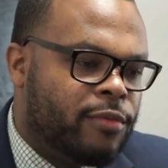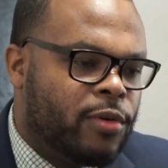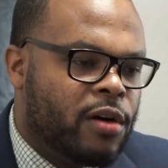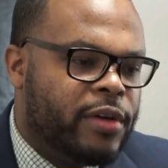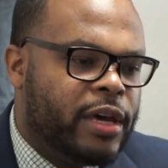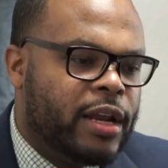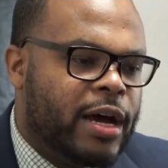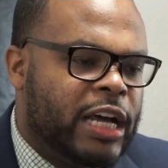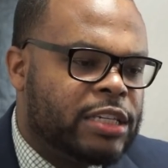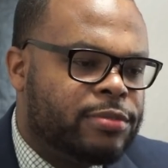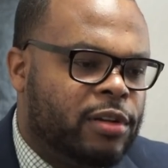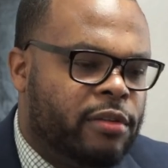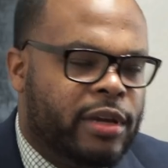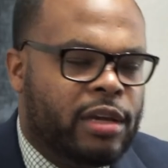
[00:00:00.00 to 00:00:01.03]
Well, that
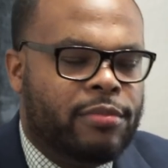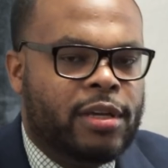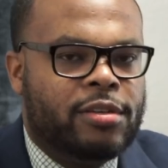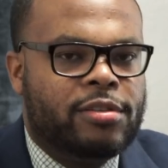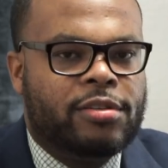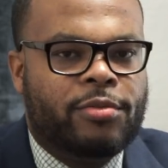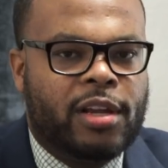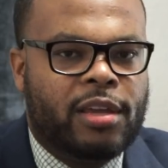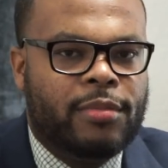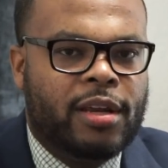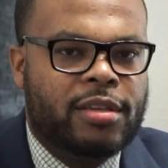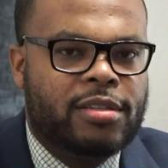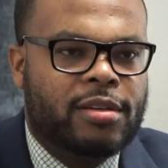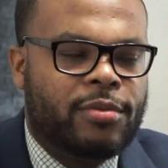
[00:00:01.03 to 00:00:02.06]
hospital may be 20
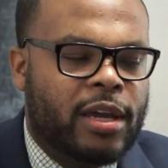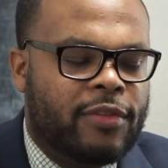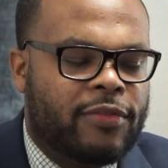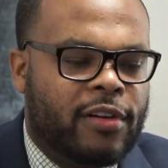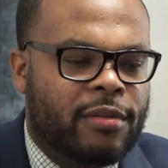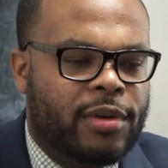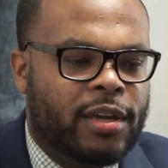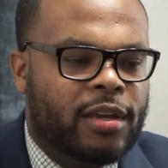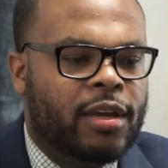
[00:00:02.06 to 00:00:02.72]
minutes away from me.